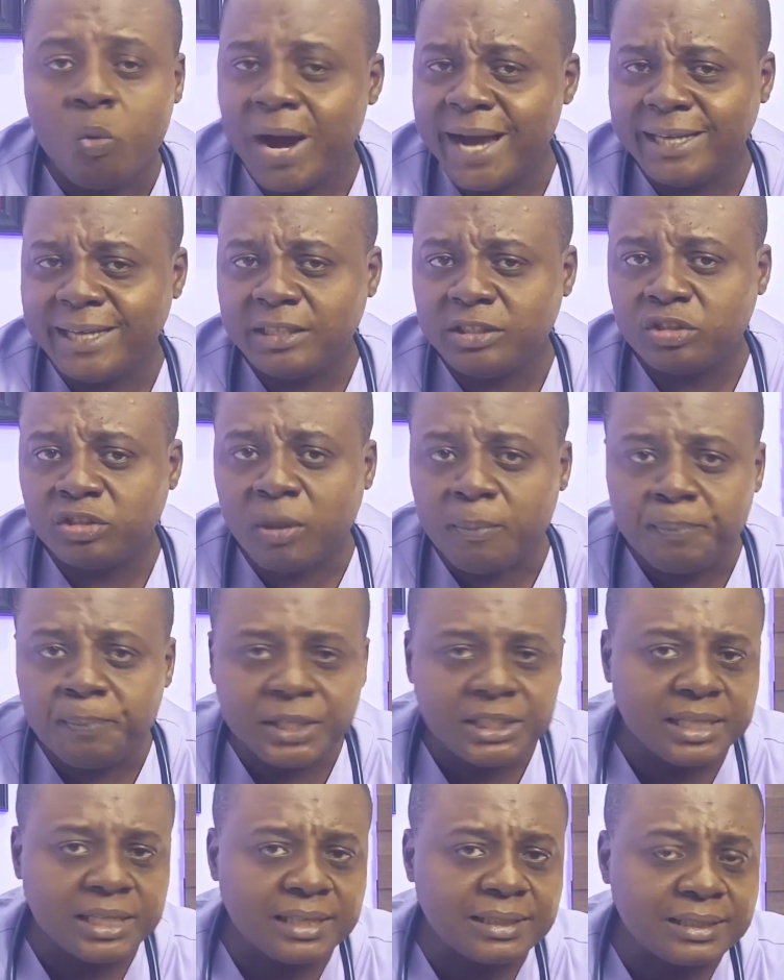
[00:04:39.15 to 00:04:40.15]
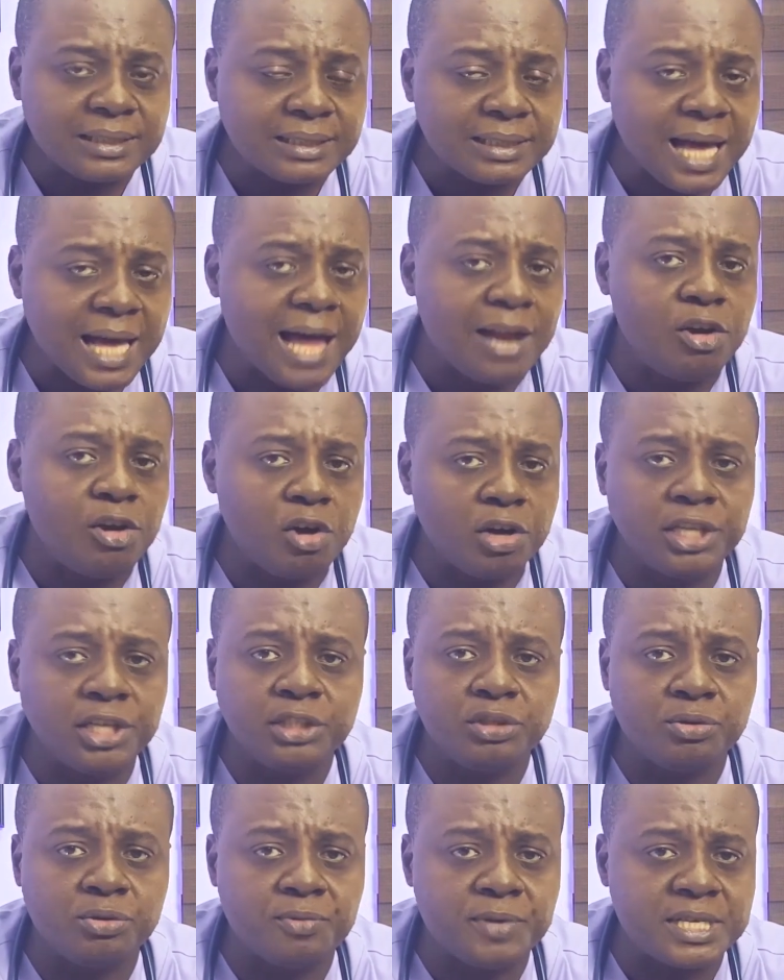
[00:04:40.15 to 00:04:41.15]
While some patients are
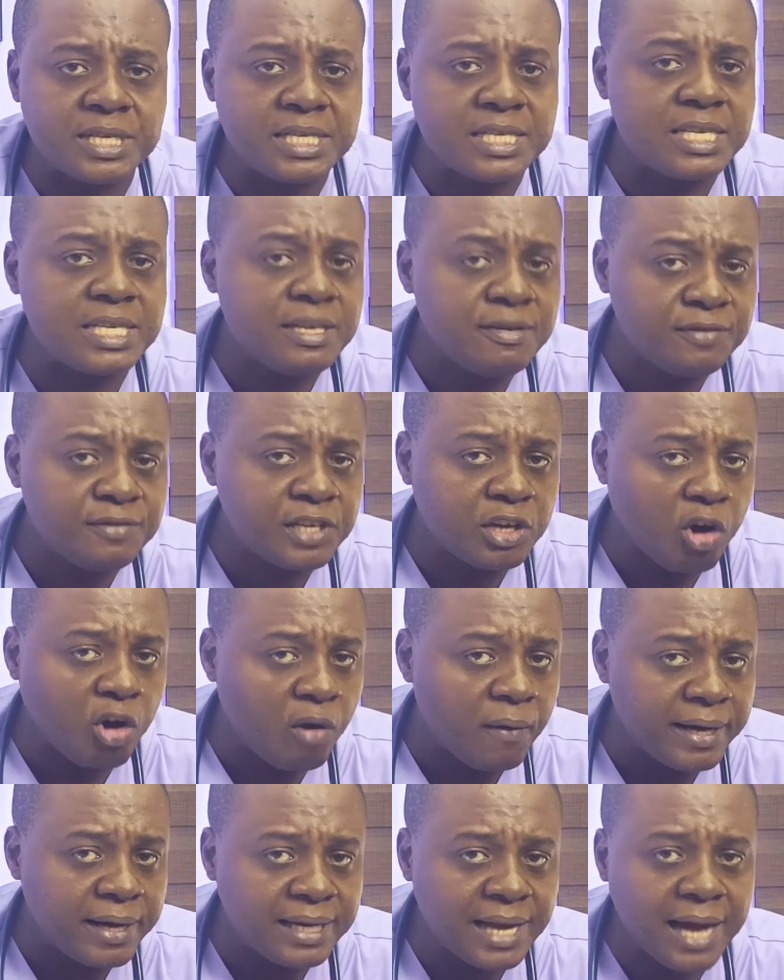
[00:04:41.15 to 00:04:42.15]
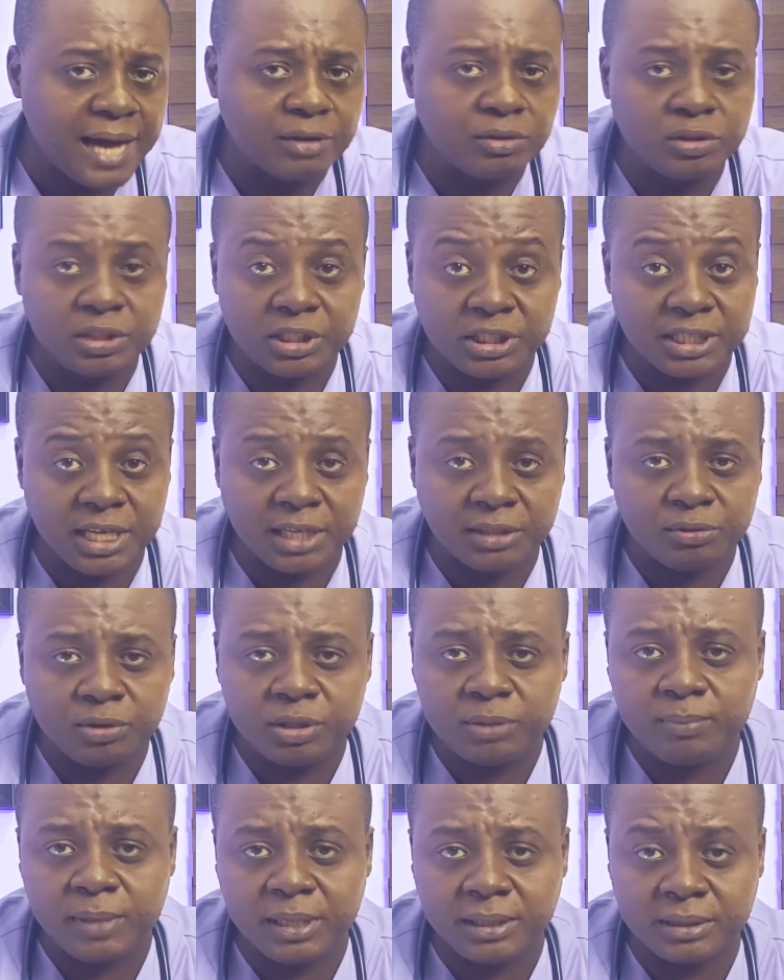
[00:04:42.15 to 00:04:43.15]
lucky to receive the correct diagnosis and
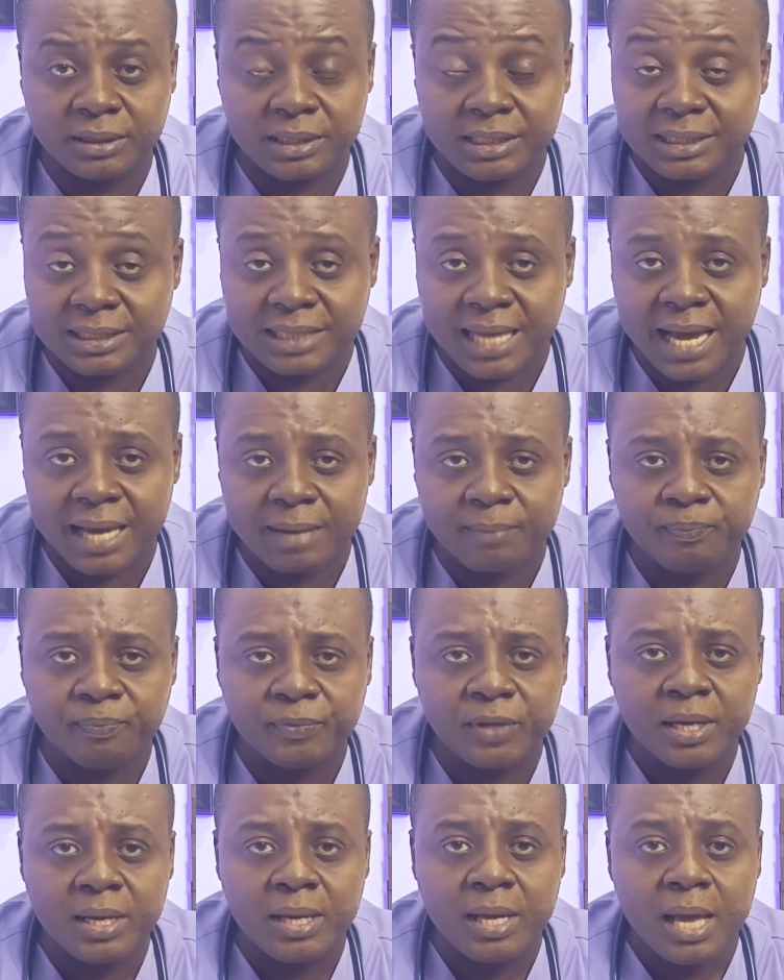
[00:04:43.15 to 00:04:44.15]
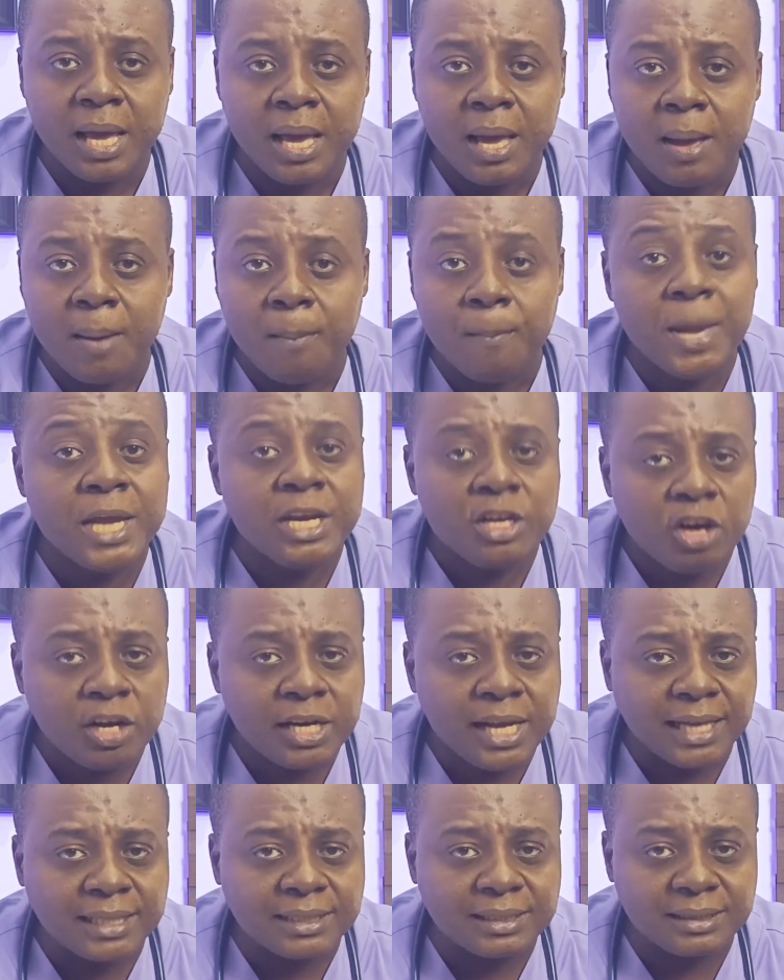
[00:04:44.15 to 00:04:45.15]
treatment in time, many
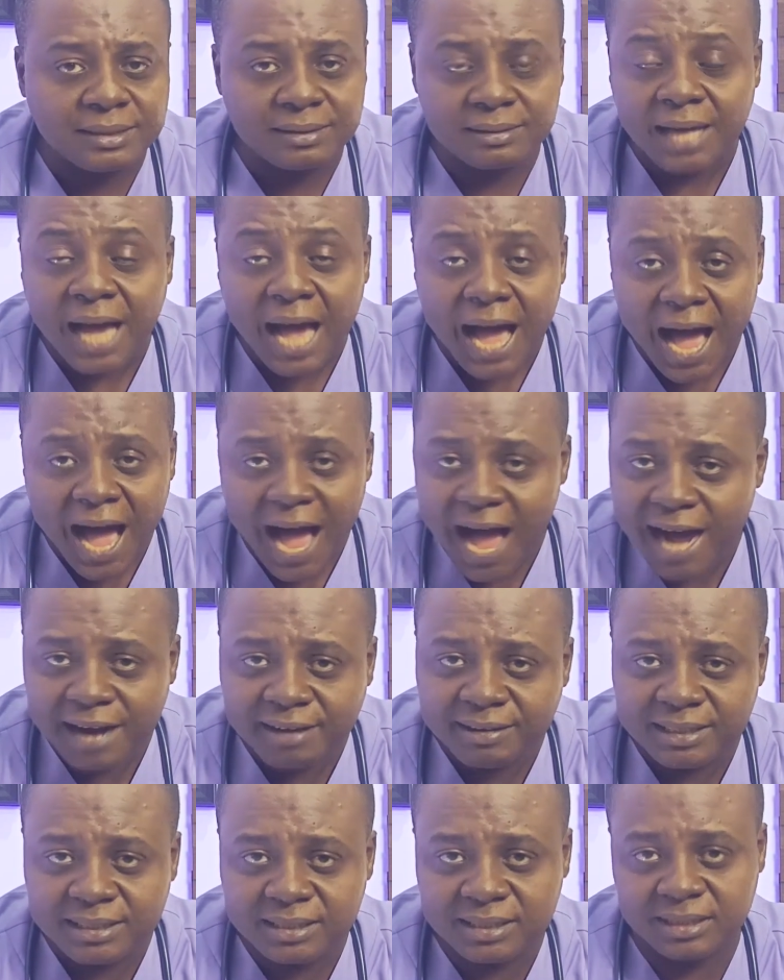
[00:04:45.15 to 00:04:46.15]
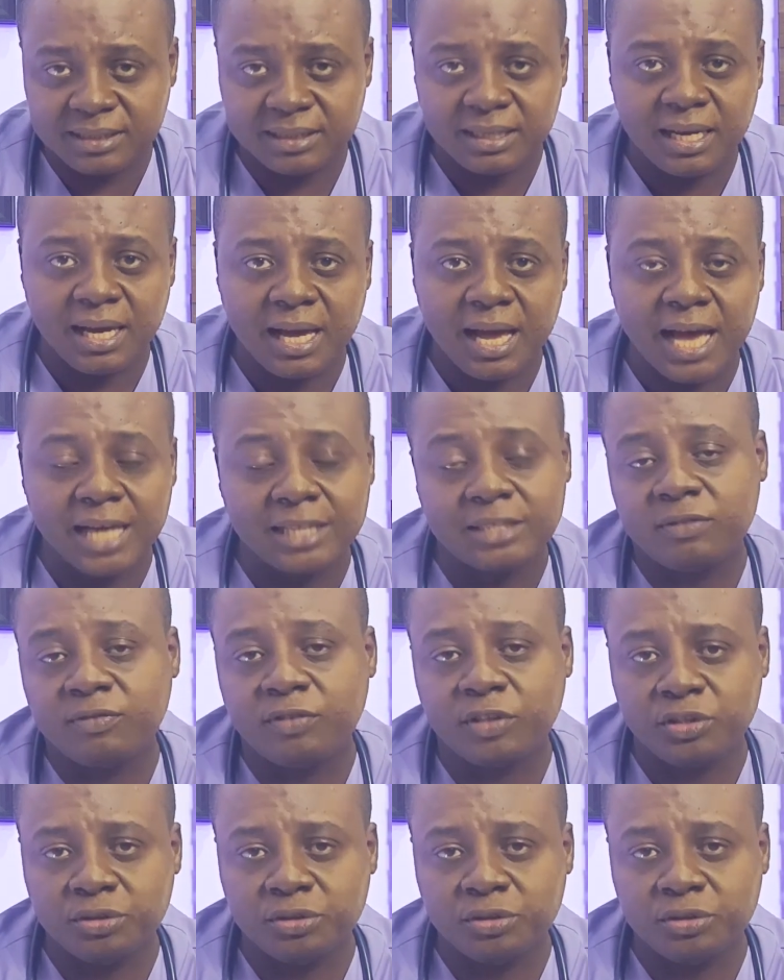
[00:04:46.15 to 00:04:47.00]
others aren't as